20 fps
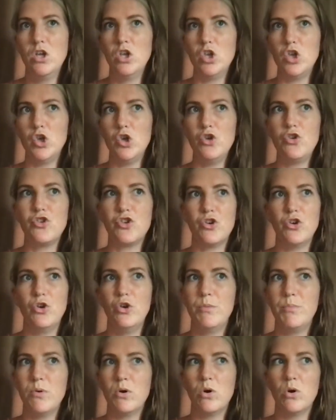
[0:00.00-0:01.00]

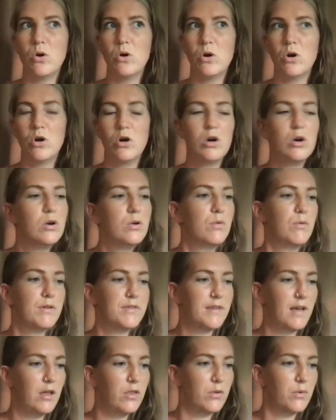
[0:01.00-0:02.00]
YouTube or what's
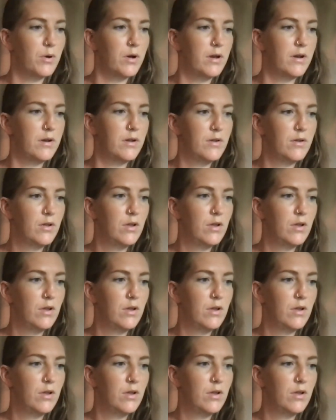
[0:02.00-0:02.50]
that other one?